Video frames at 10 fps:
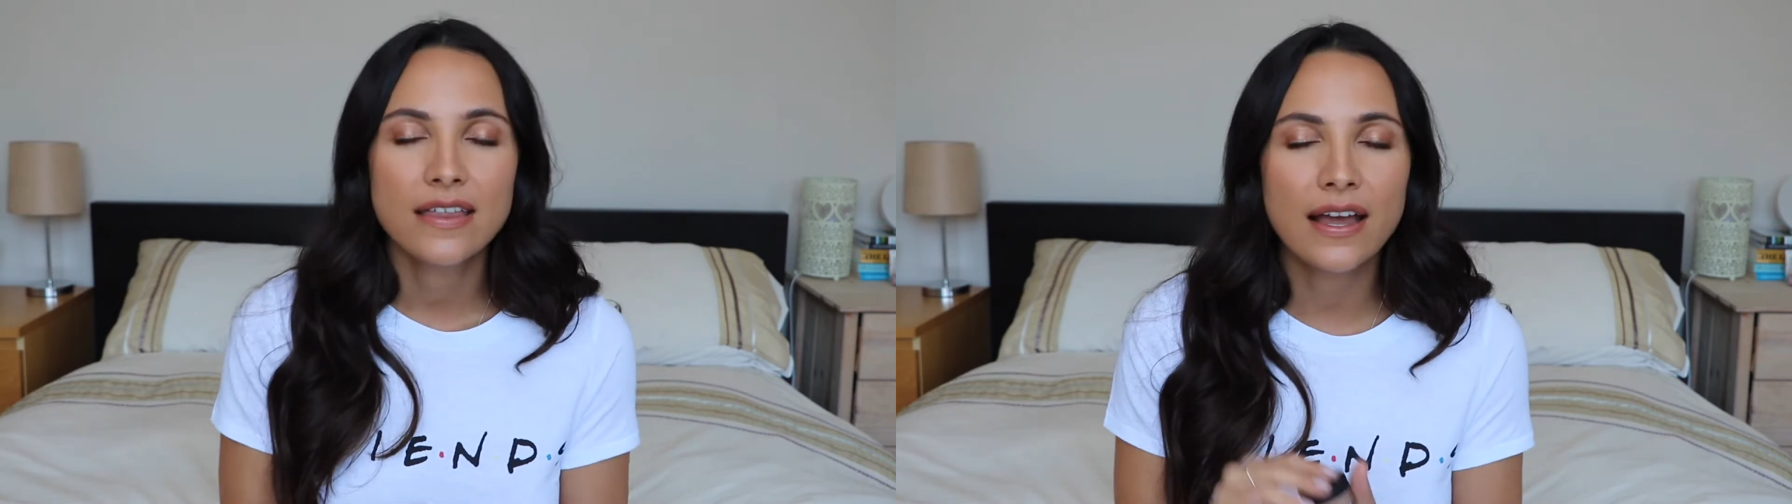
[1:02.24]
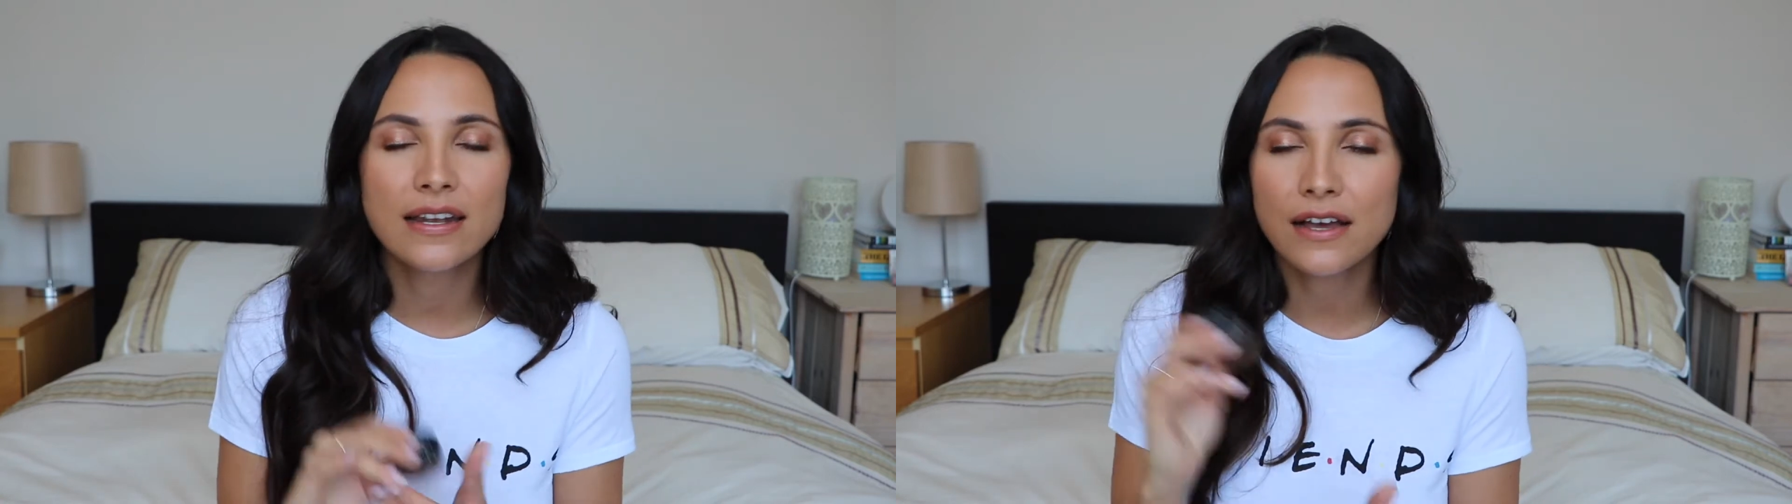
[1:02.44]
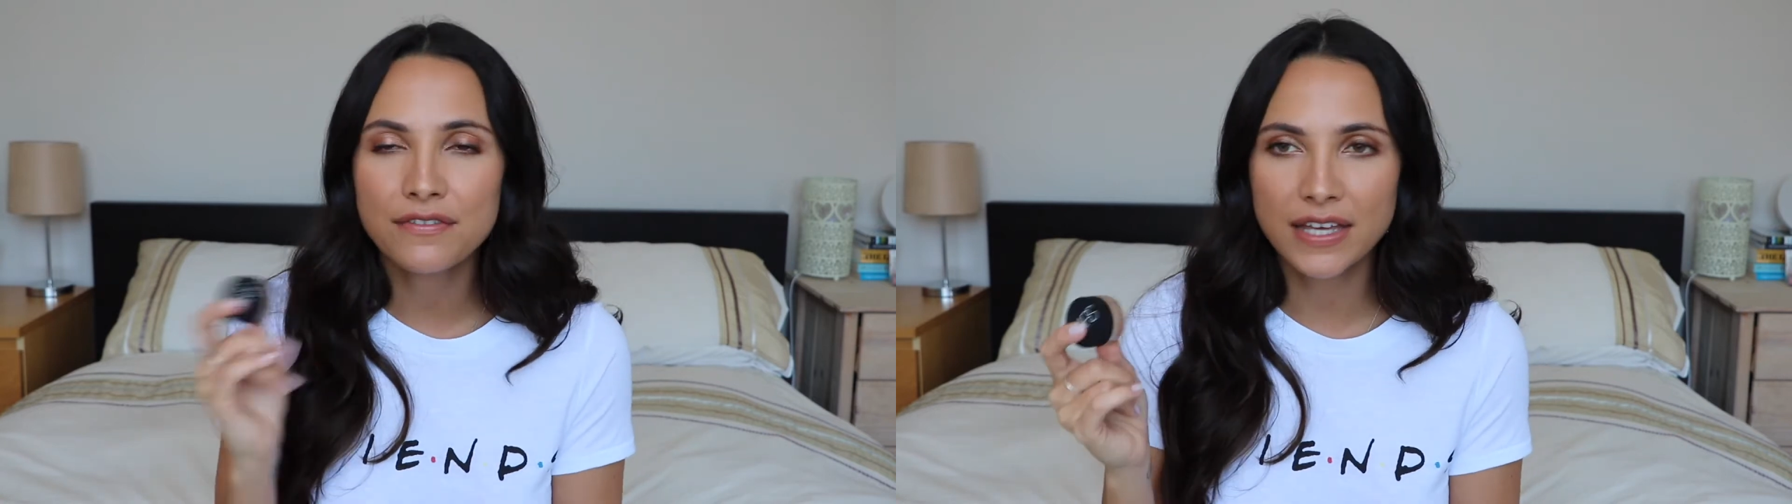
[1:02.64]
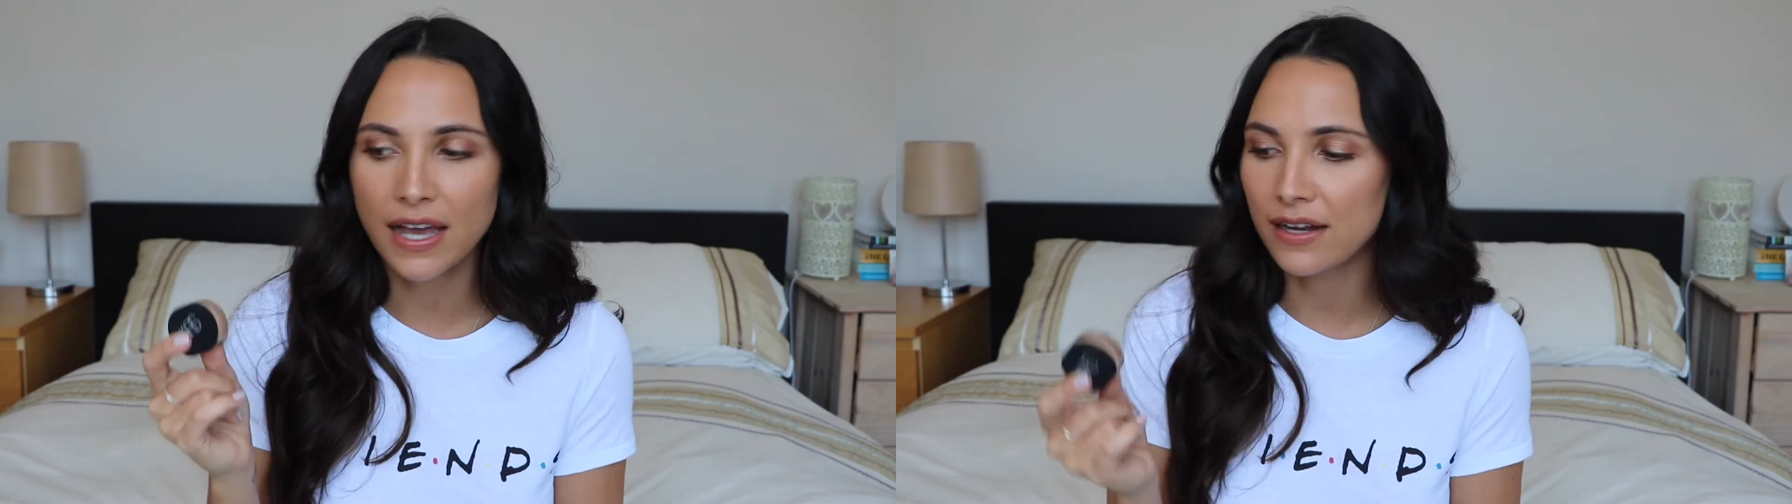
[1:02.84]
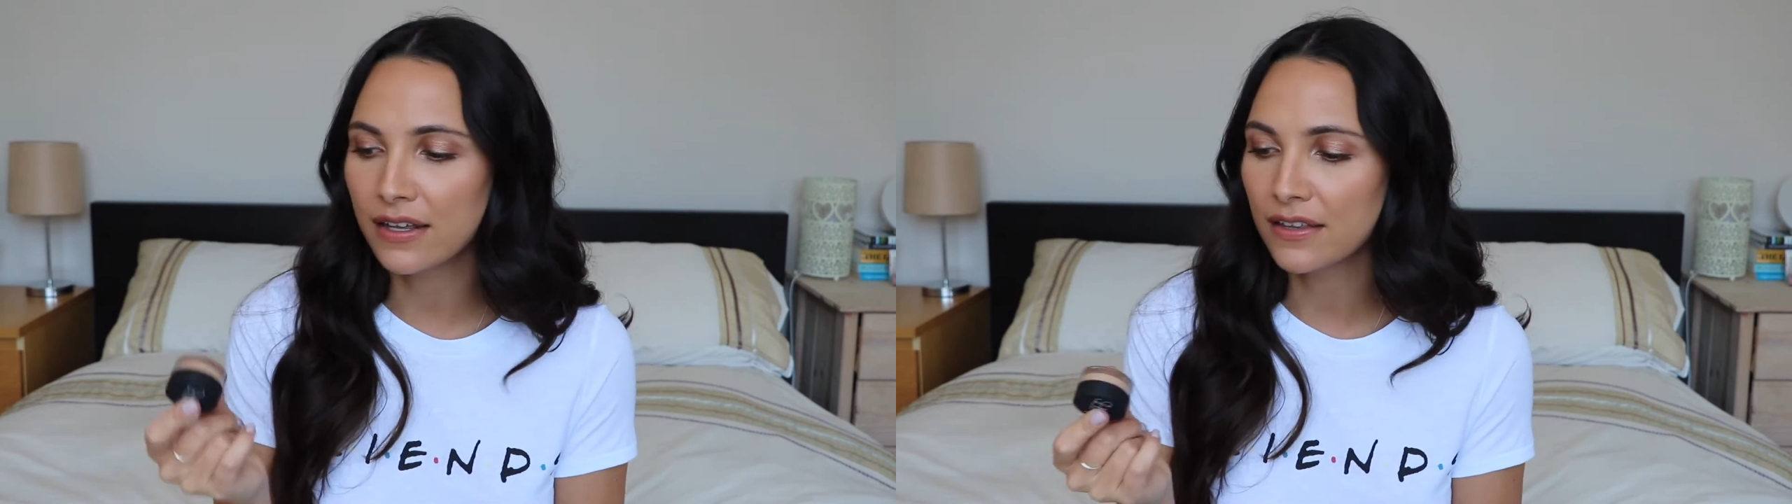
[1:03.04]
I love the
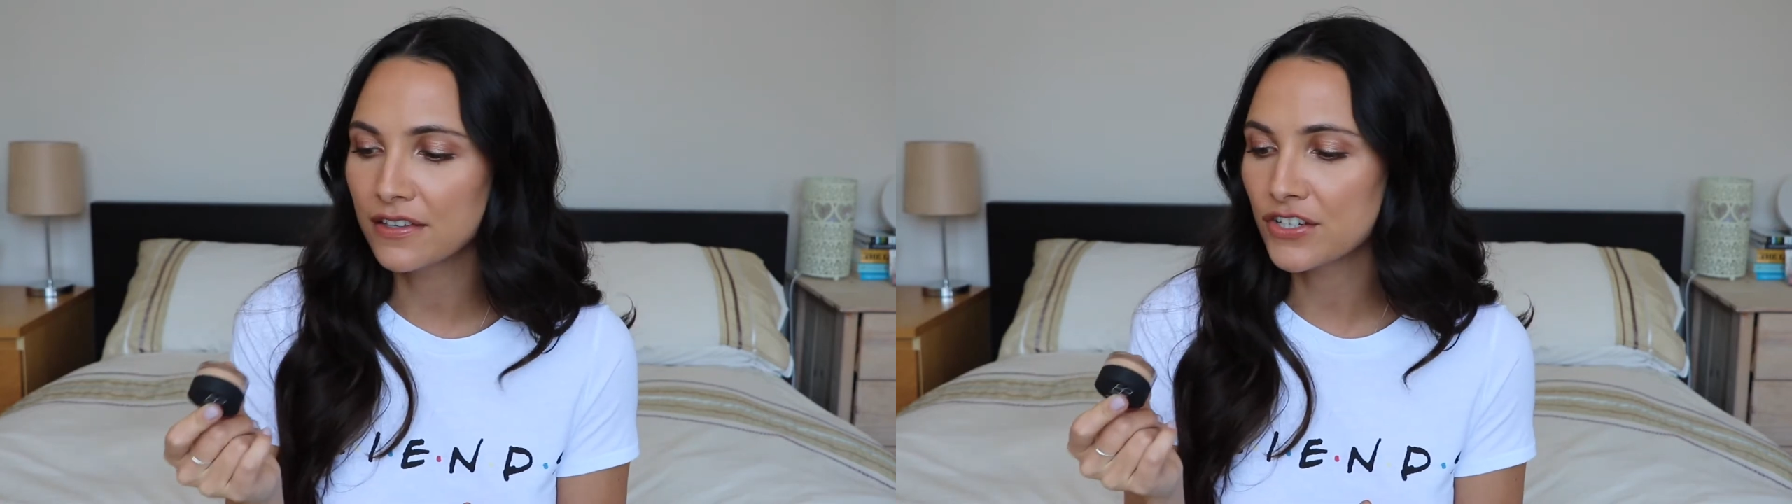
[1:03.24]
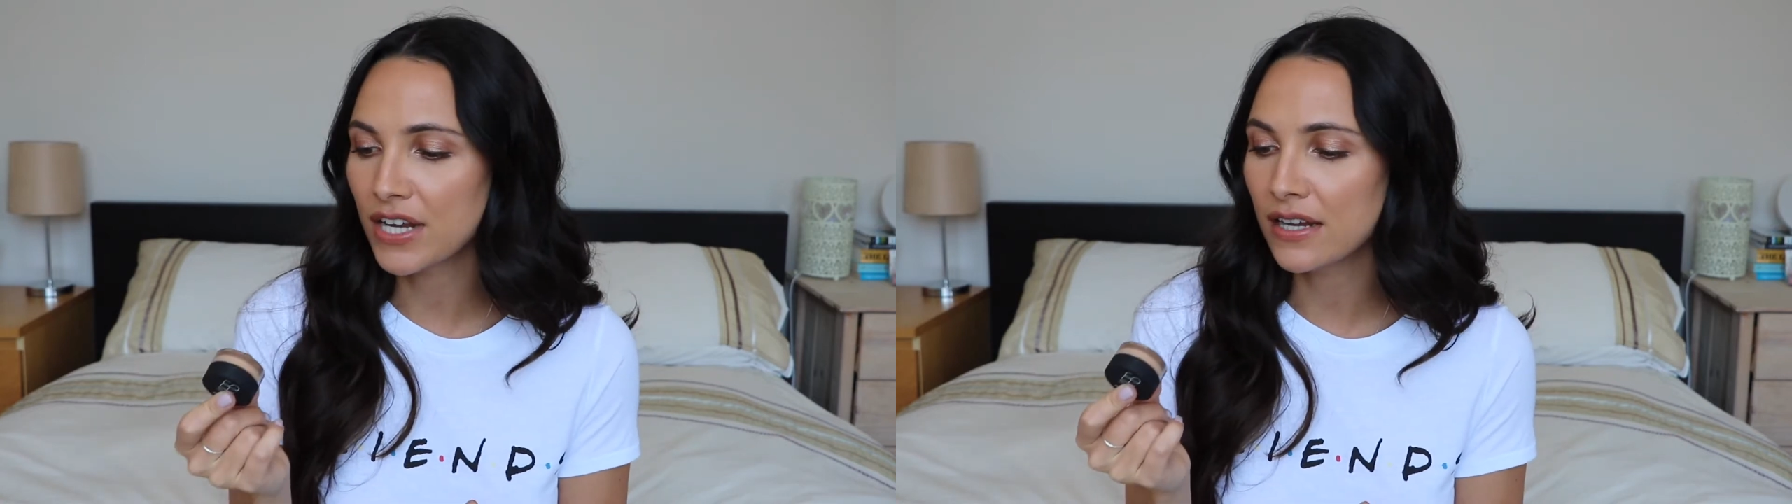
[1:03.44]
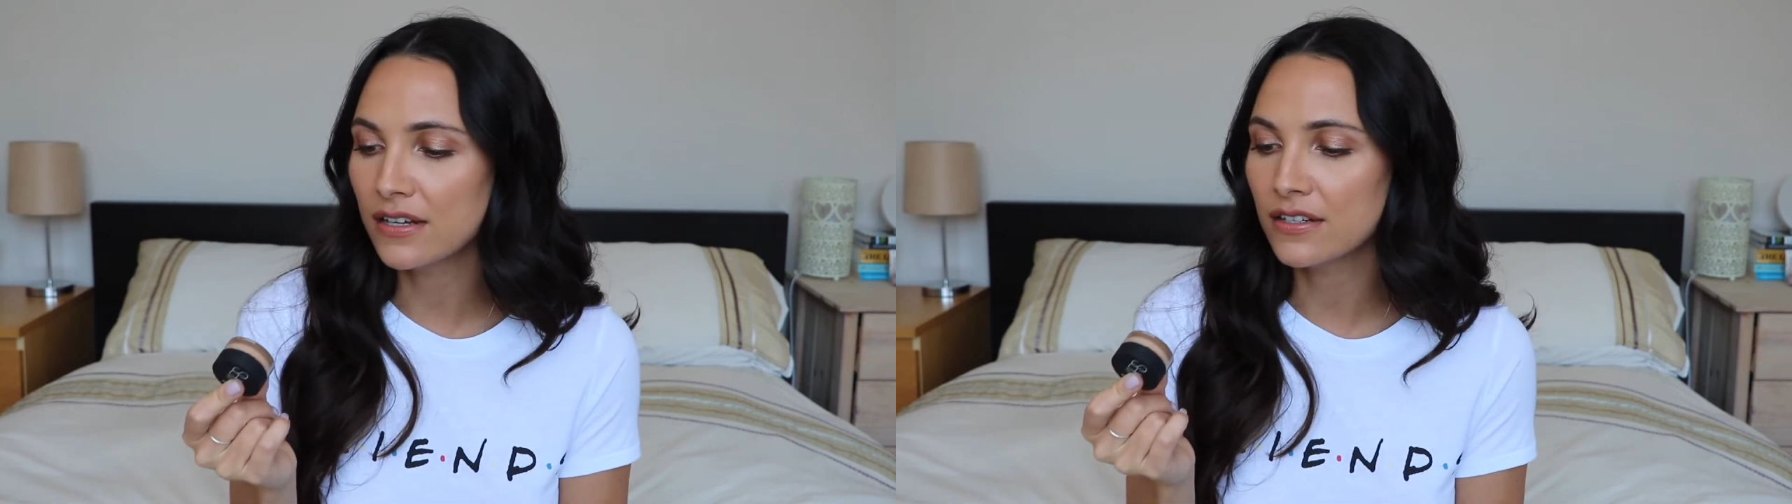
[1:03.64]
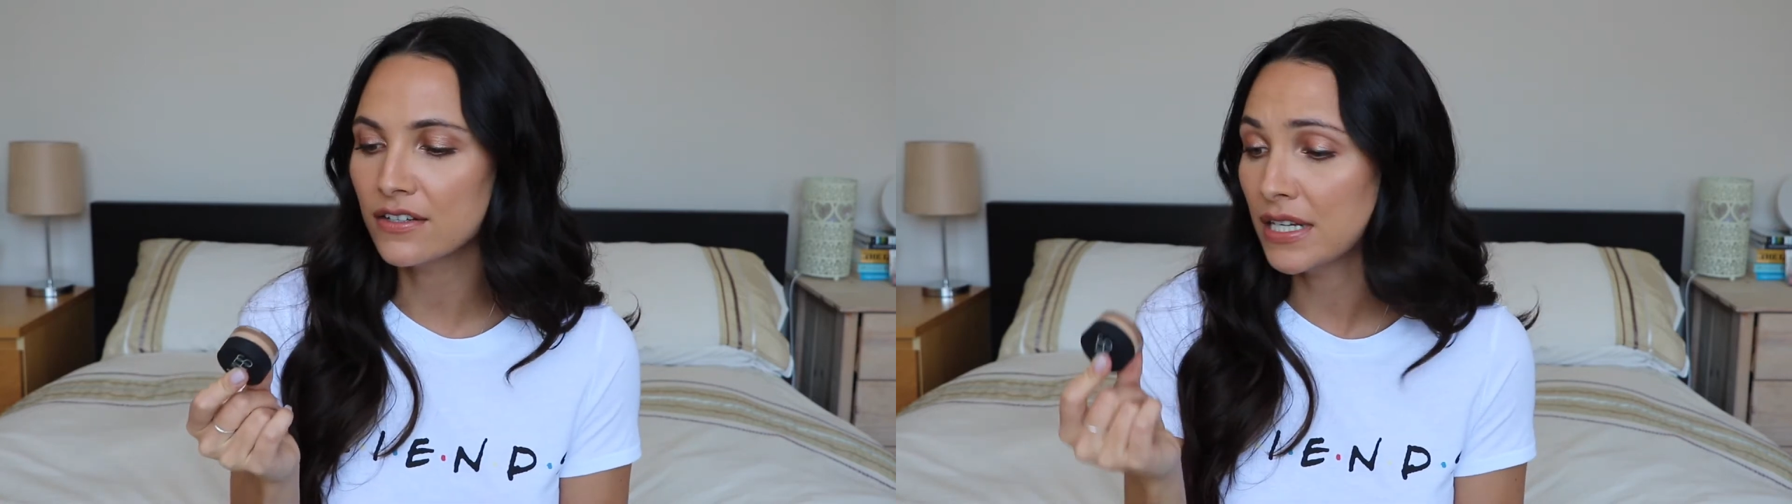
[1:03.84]
color, the shade